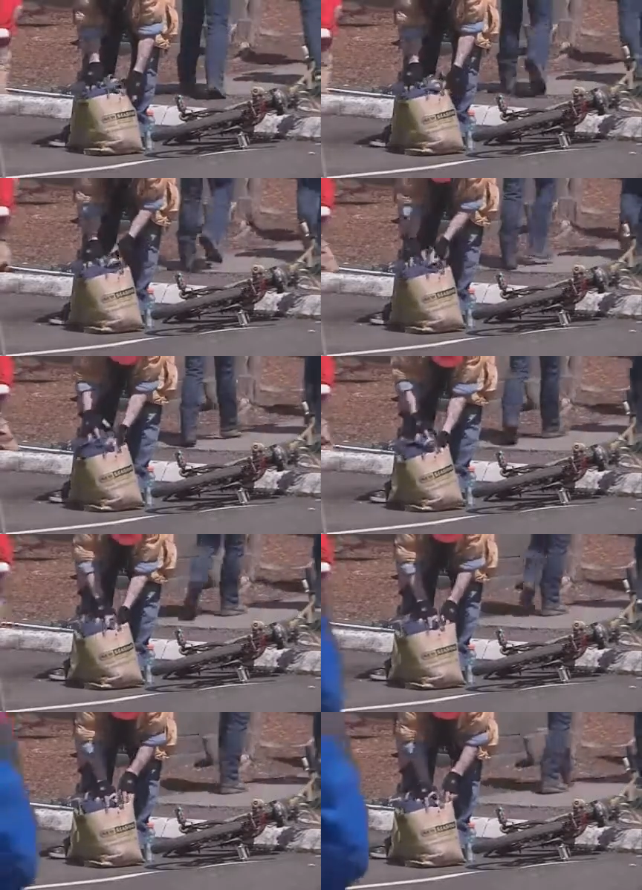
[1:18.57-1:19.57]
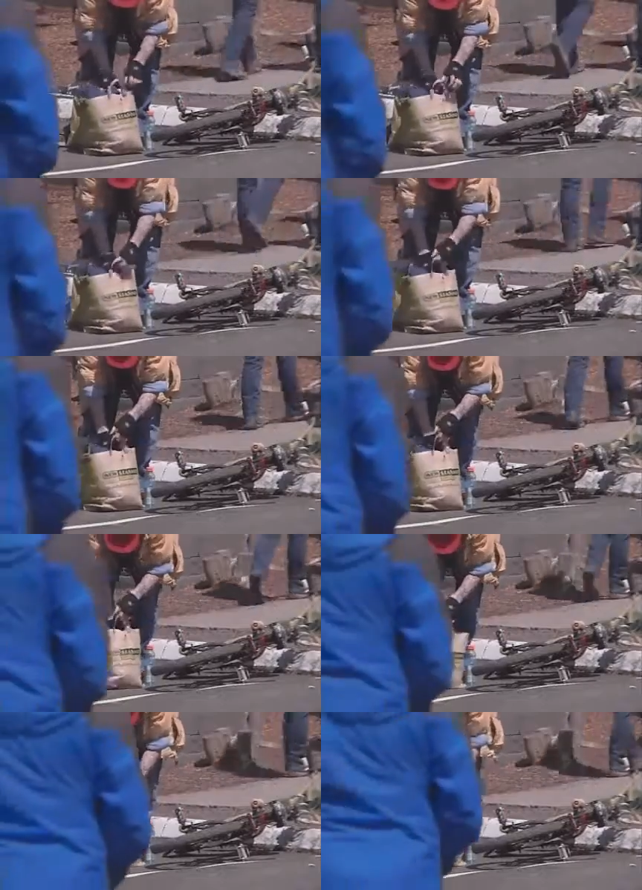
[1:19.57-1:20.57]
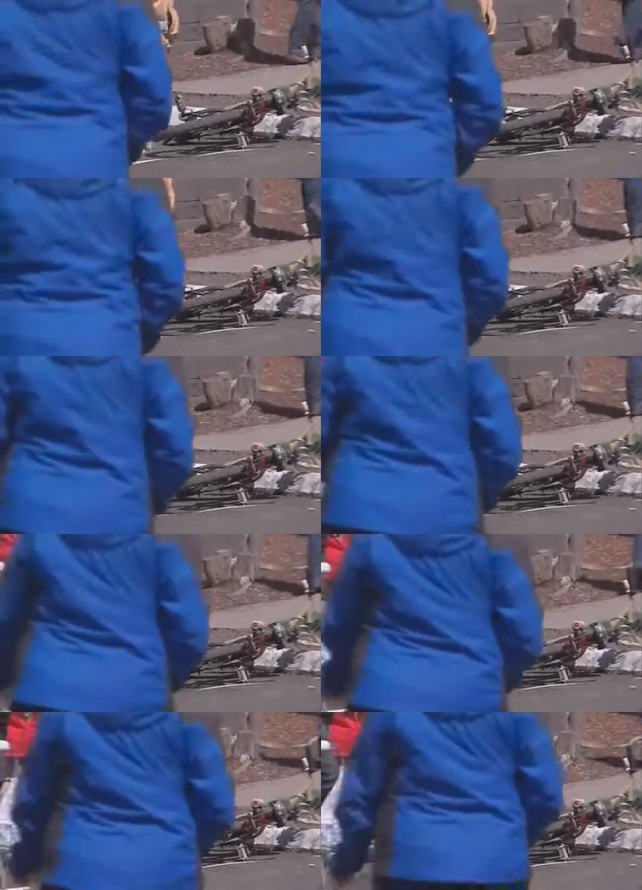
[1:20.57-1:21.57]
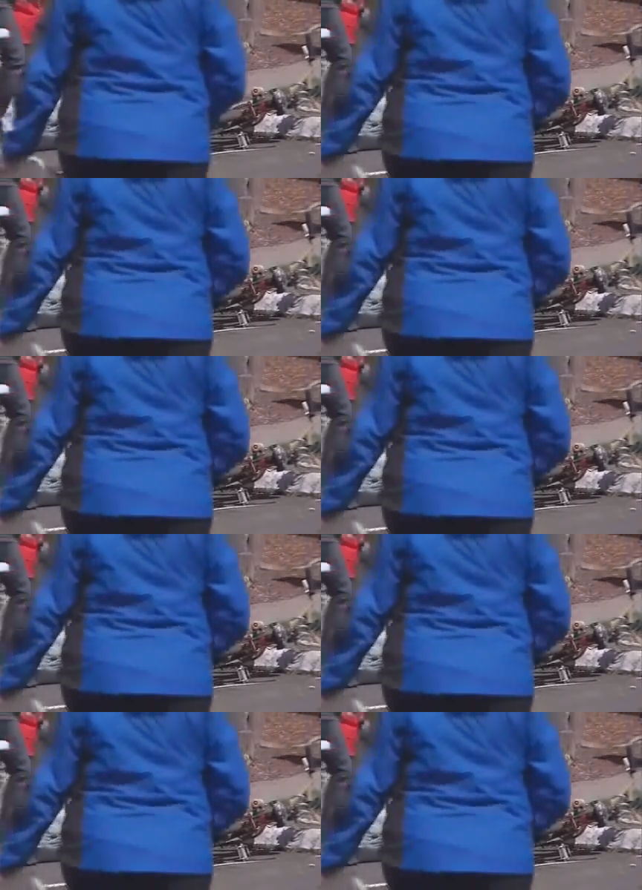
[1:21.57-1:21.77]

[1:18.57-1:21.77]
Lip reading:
Nobody's mouth can be seen.